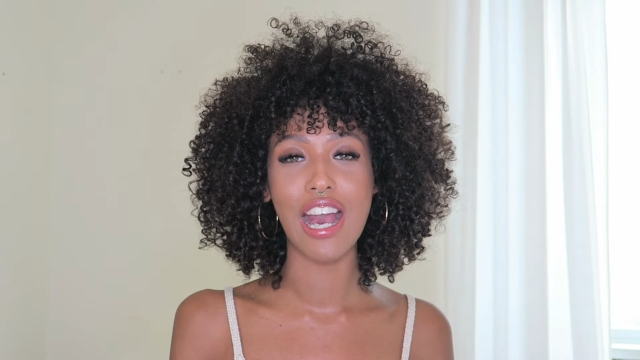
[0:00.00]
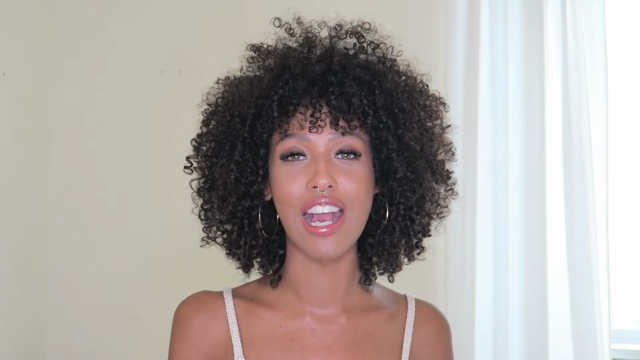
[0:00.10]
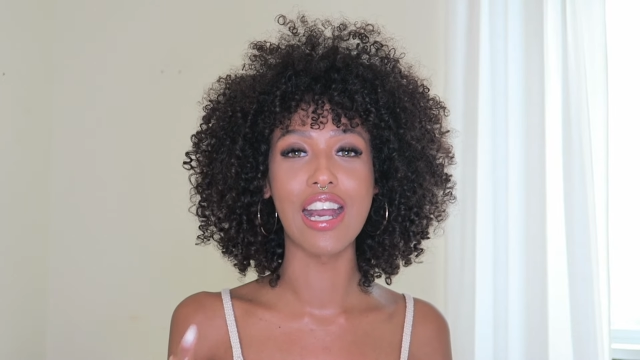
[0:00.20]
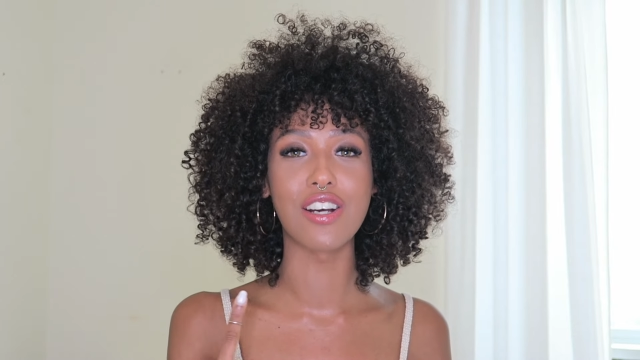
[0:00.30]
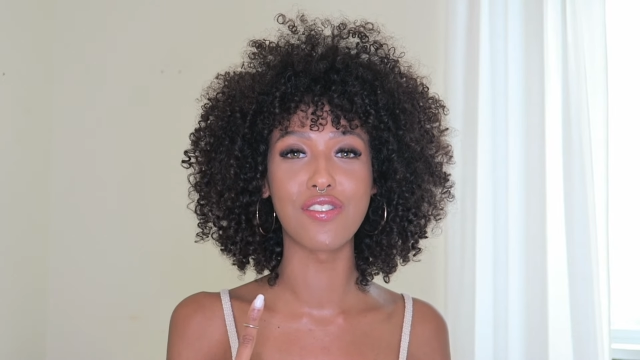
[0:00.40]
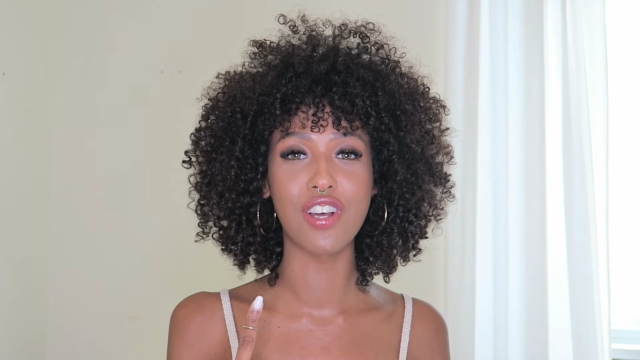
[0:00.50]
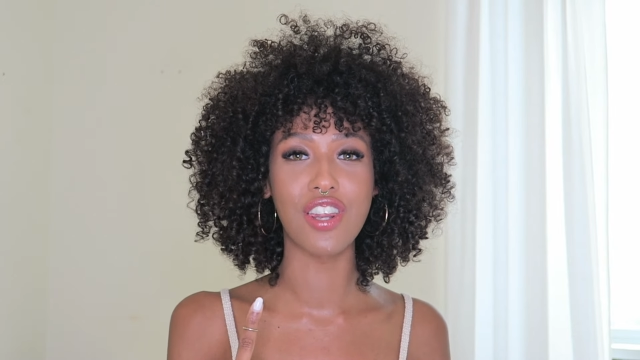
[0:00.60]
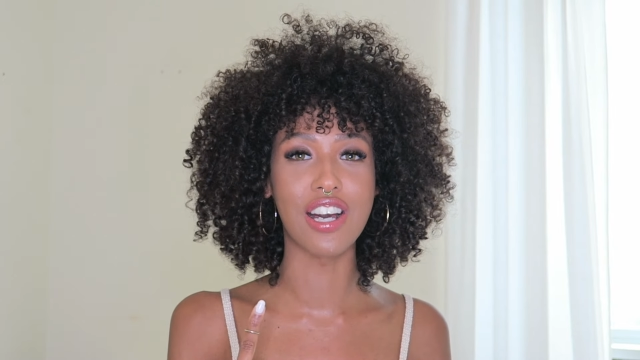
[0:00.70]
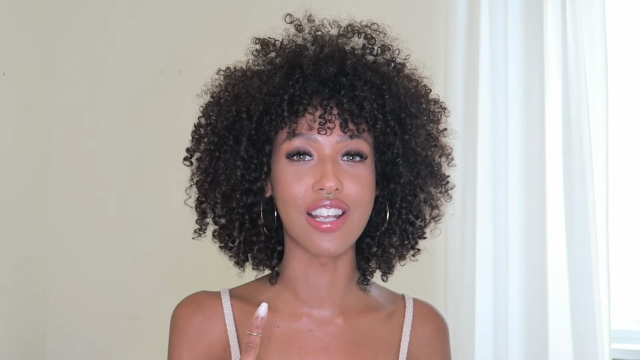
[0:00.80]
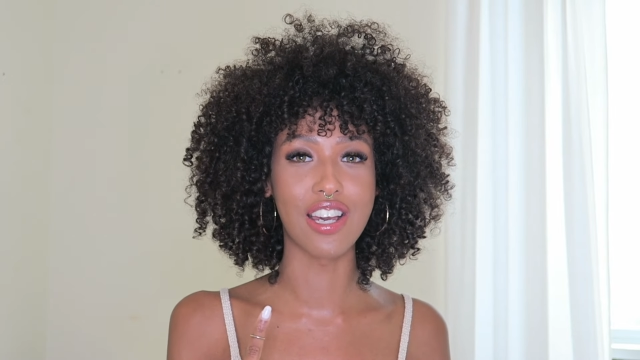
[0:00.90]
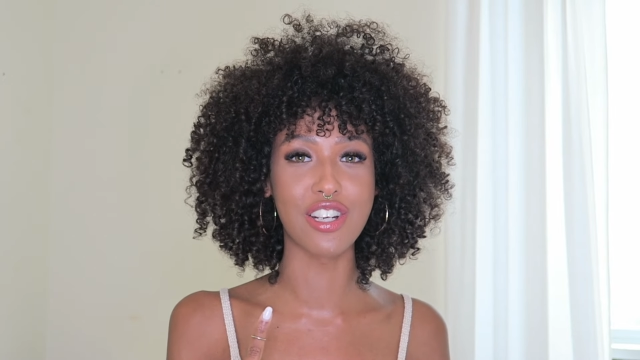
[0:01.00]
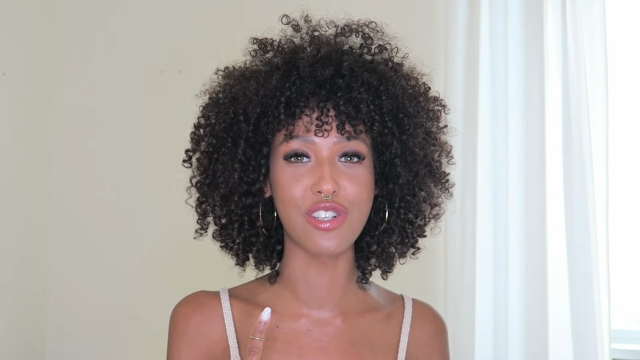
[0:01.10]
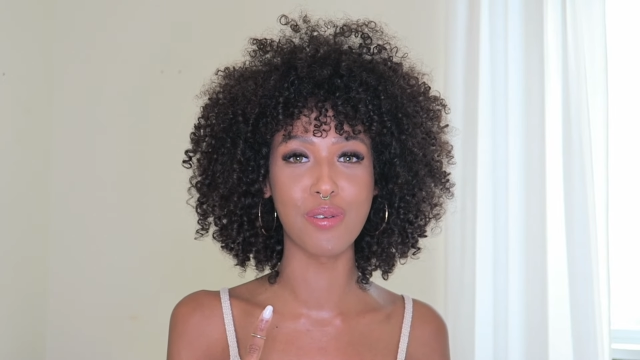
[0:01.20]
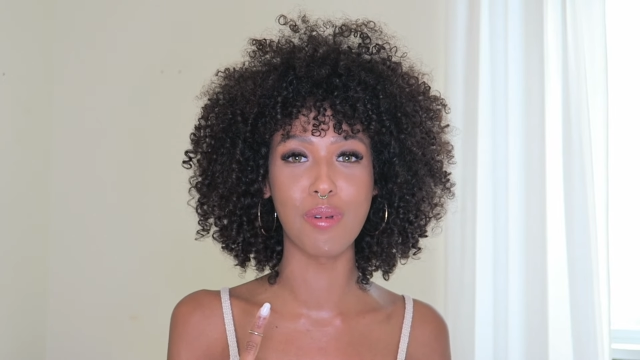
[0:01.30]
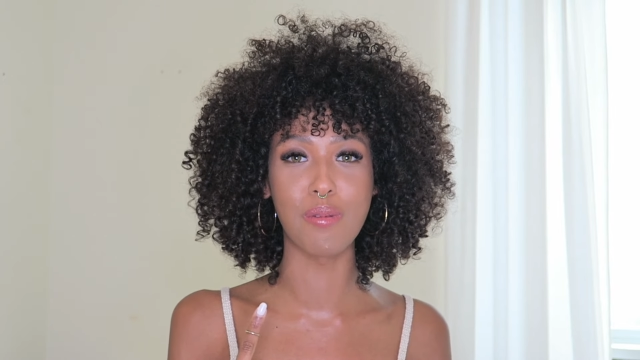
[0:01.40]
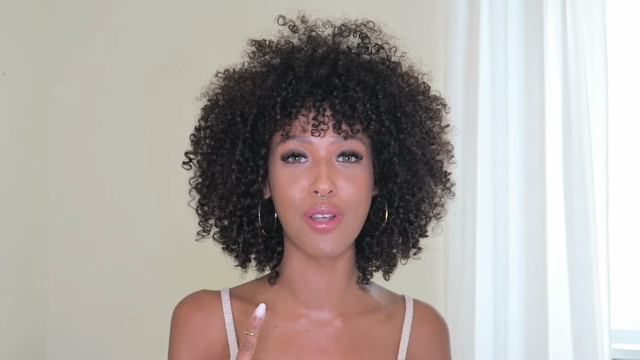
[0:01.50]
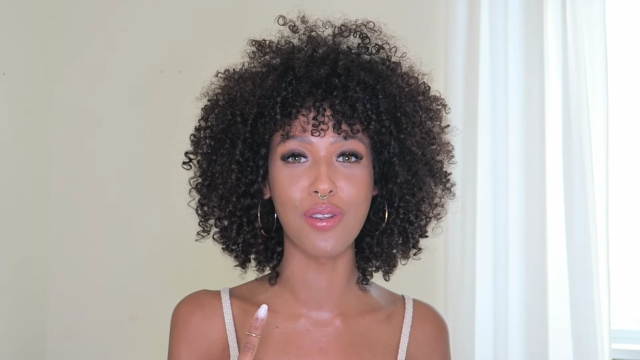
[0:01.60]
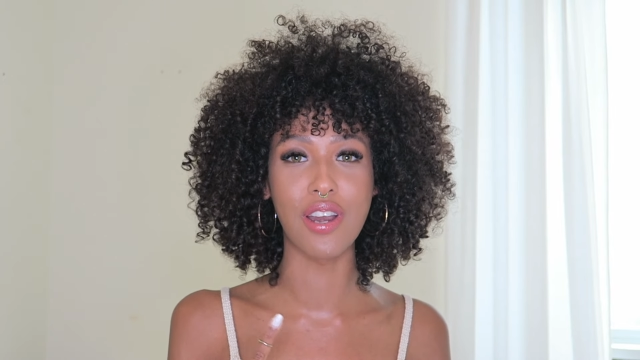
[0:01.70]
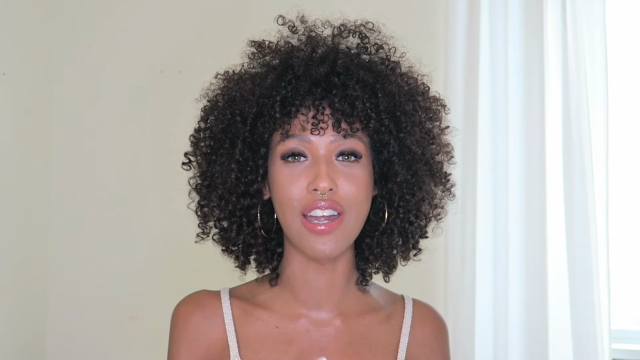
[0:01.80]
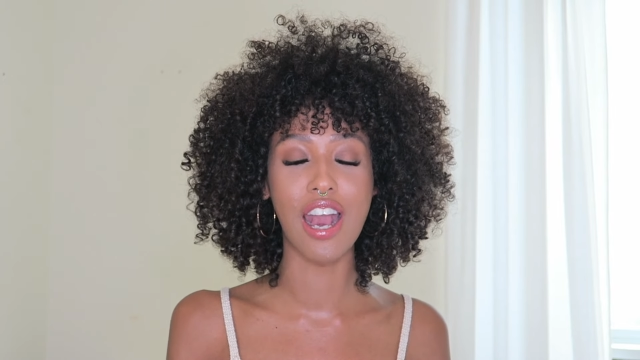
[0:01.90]
I have the aligners in my mouth
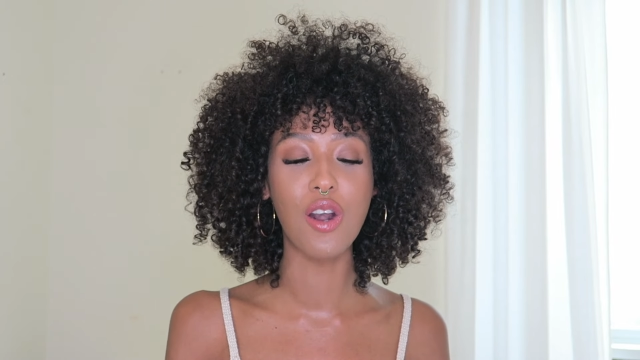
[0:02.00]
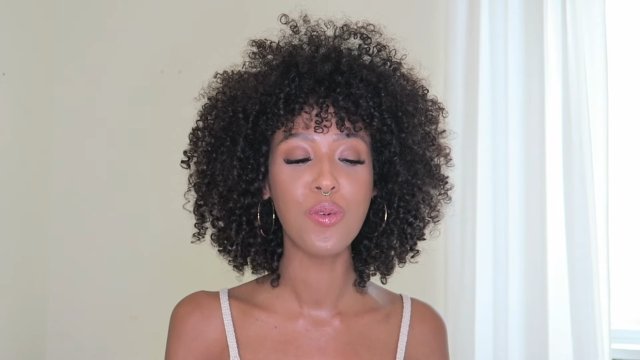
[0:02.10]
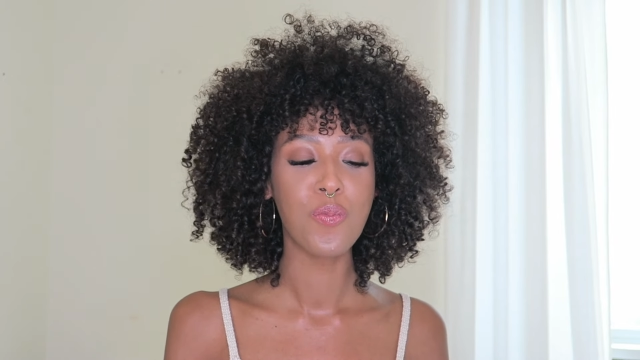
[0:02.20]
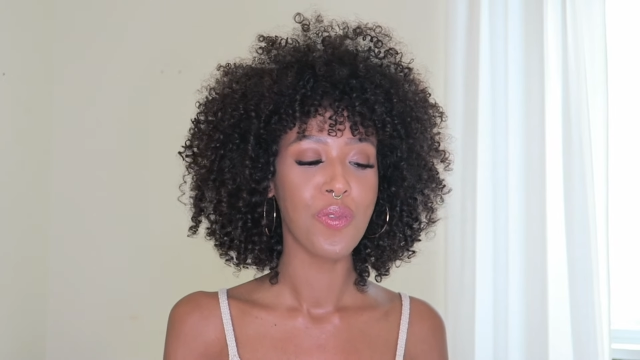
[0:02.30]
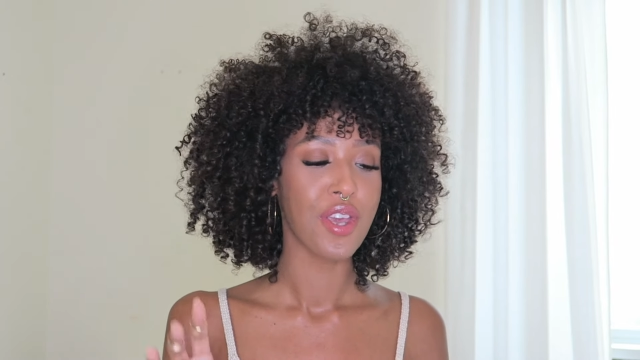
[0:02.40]
right now.